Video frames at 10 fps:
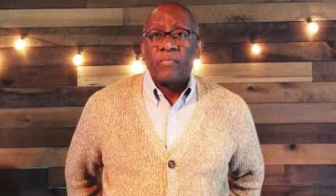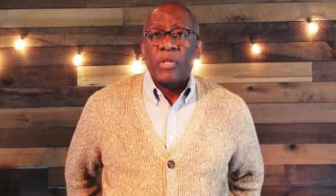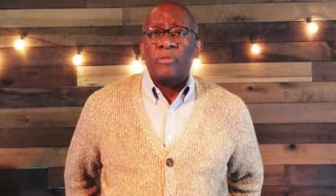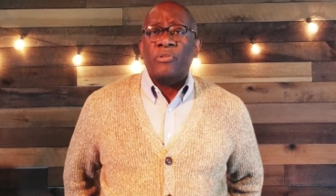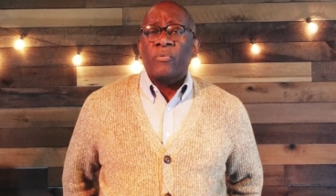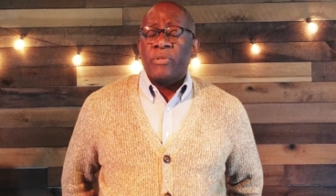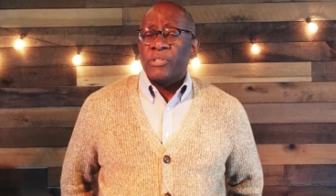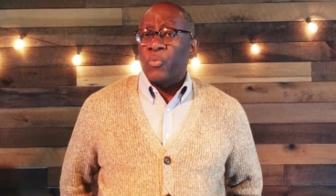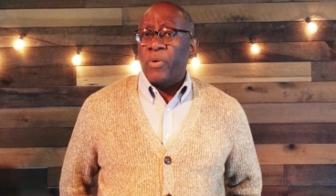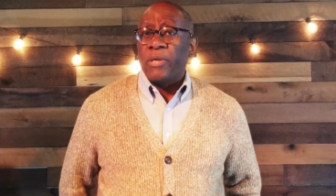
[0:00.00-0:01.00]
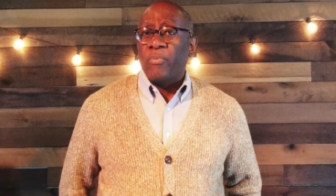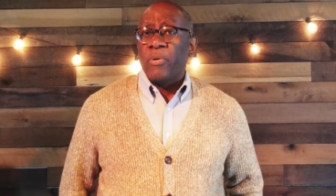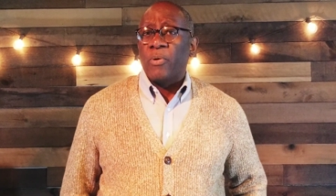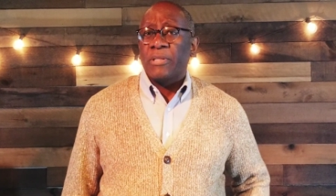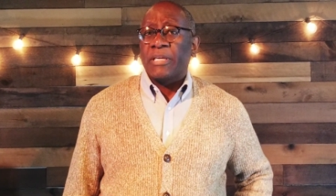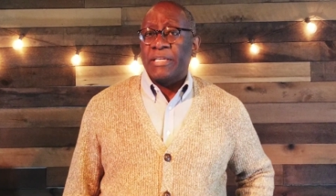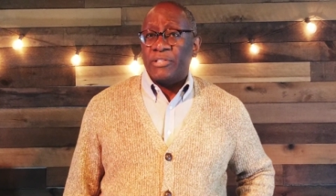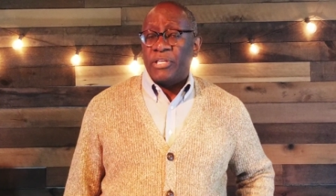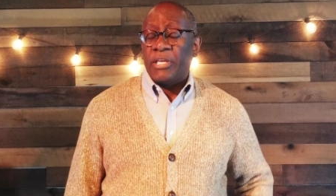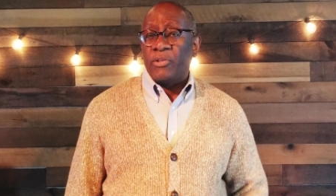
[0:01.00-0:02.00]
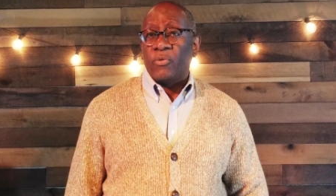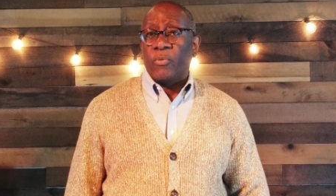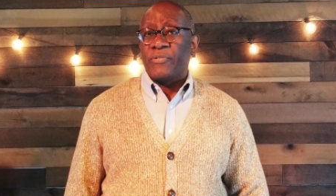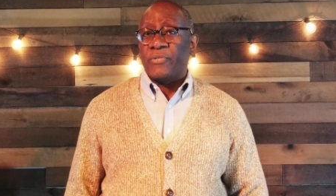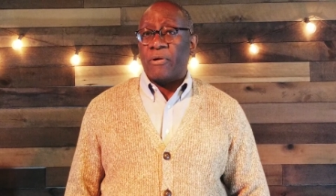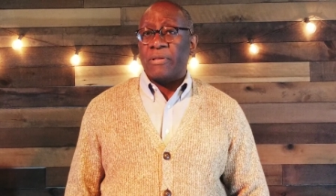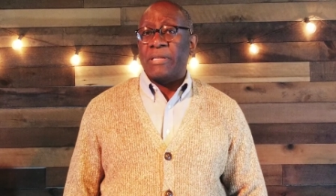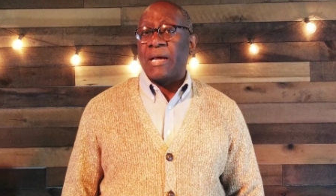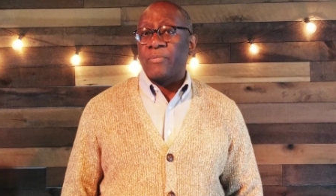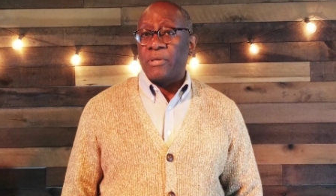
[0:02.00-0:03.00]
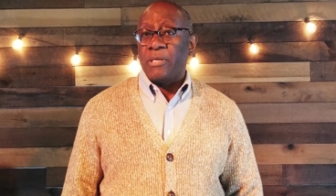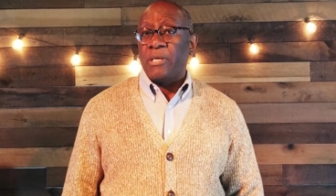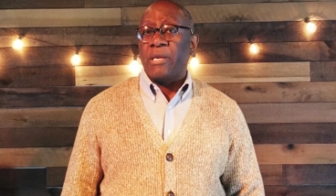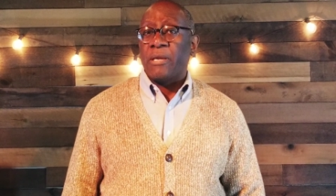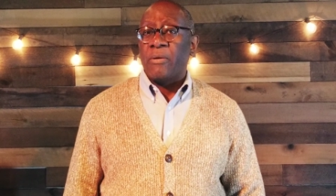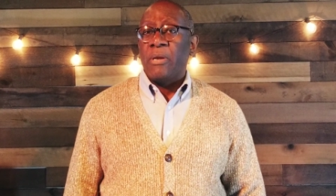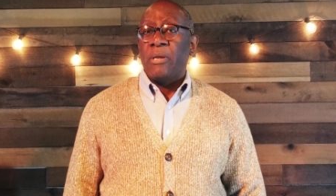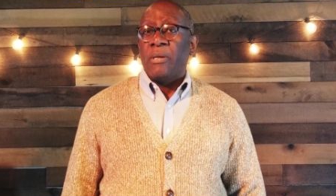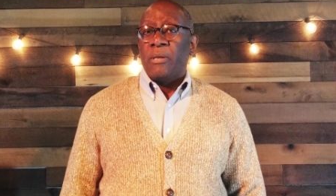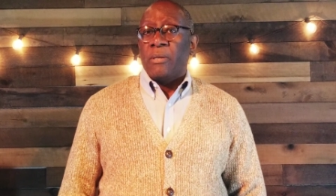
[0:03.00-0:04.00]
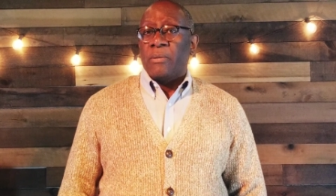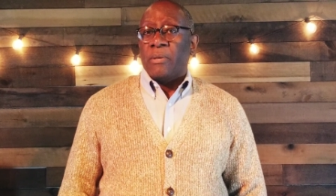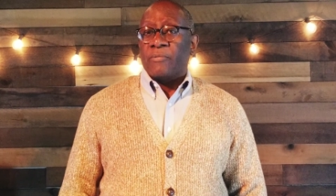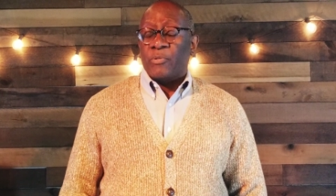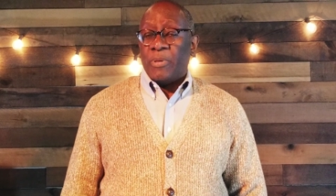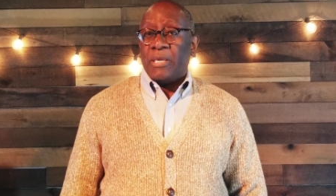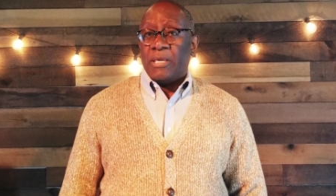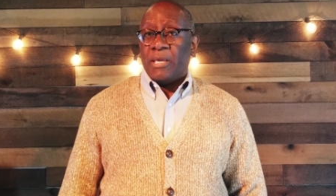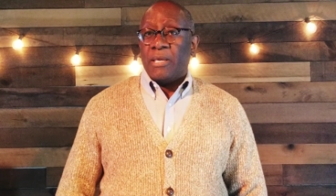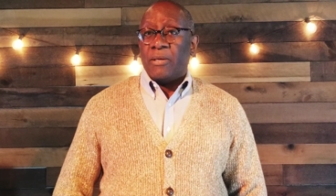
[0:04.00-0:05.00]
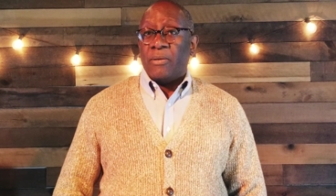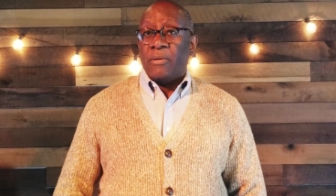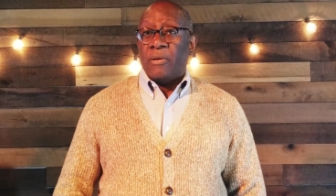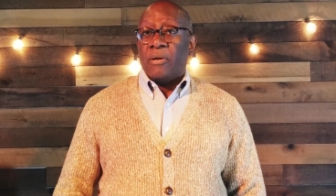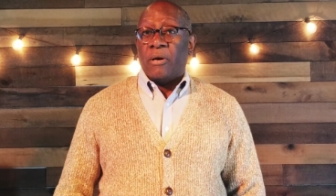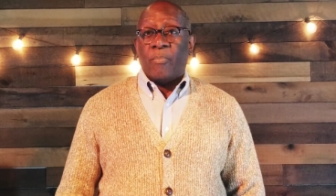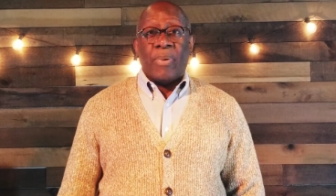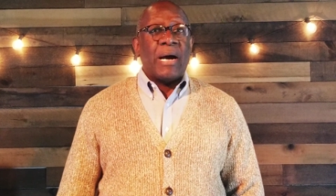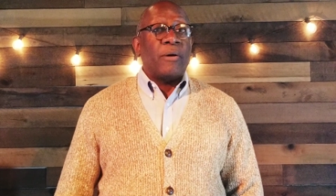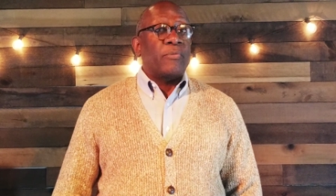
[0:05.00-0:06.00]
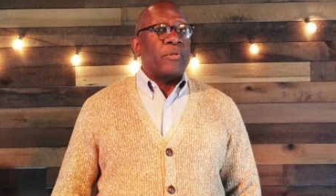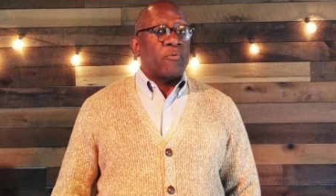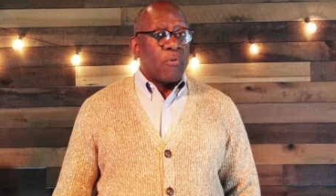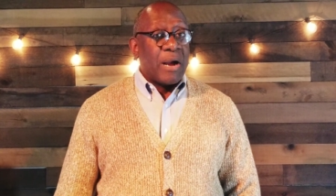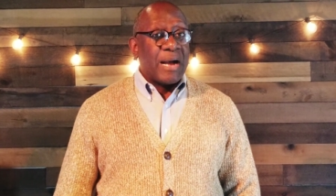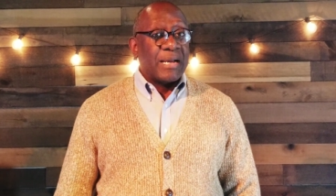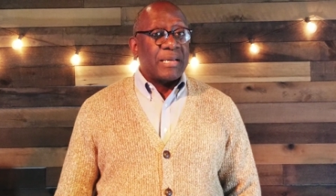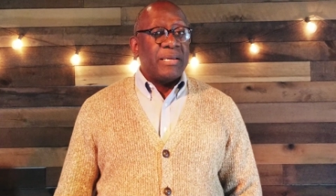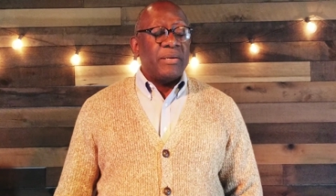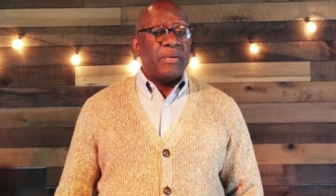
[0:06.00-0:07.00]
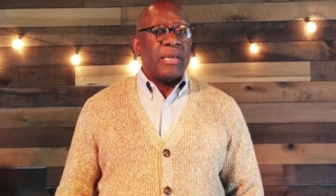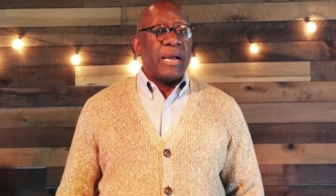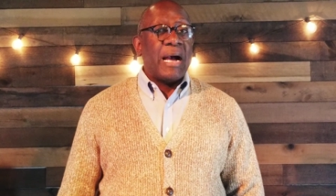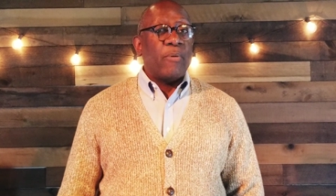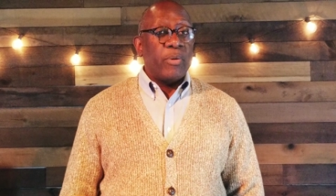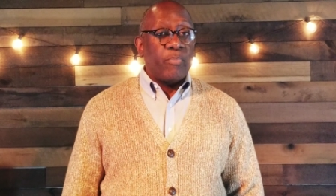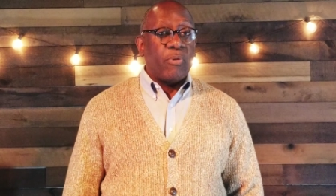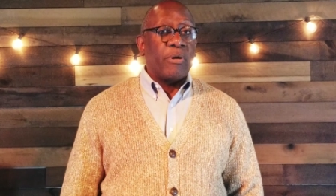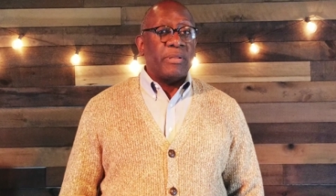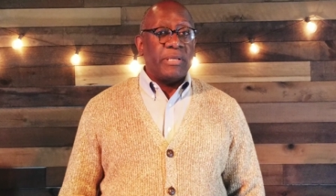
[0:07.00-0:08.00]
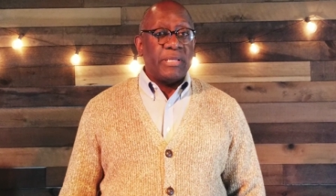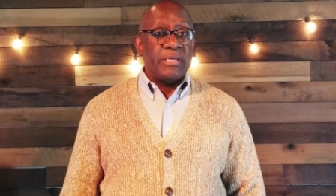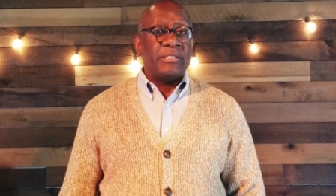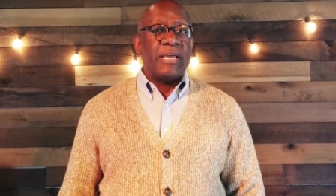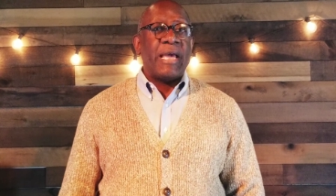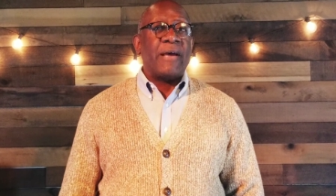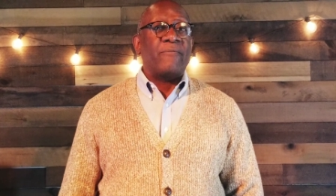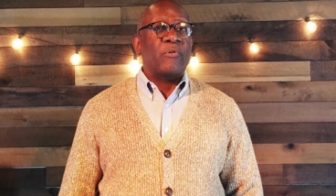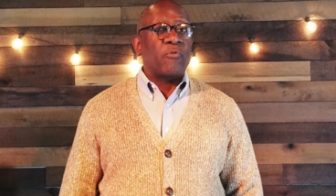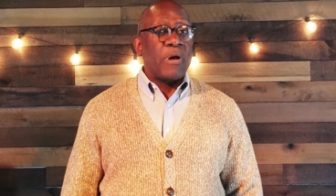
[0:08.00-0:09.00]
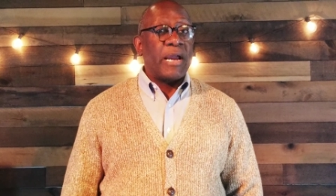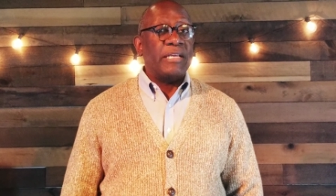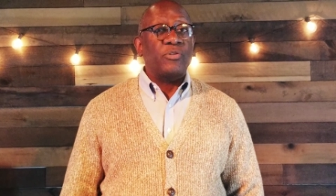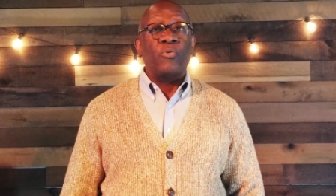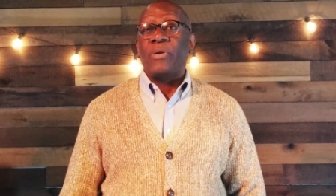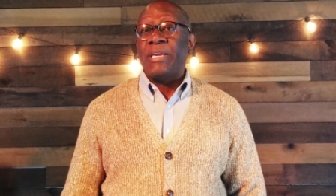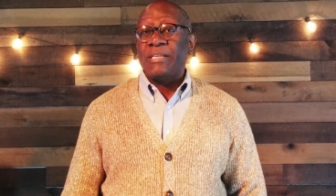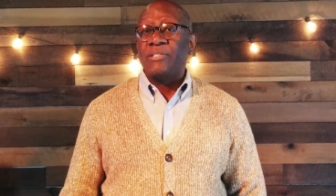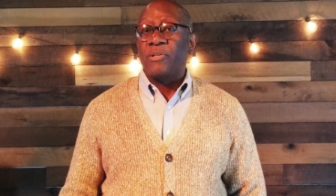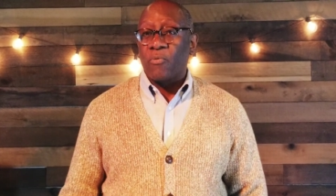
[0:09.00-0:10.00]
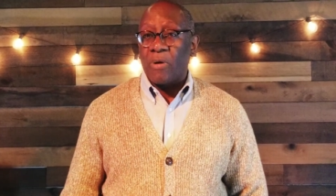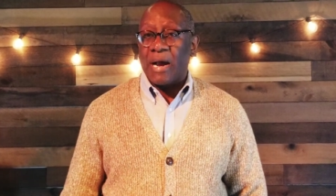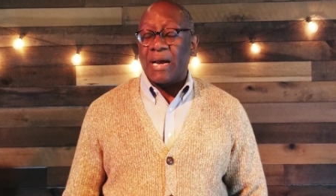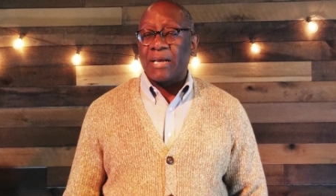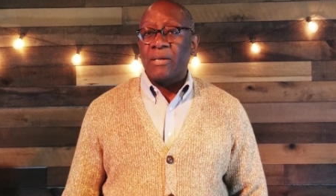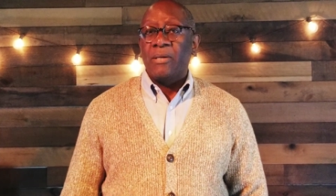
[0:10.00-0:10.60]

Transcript: So this week, we want to continue. We started out the year of speaking about the rock and how important it is to have Christ, who is the rock,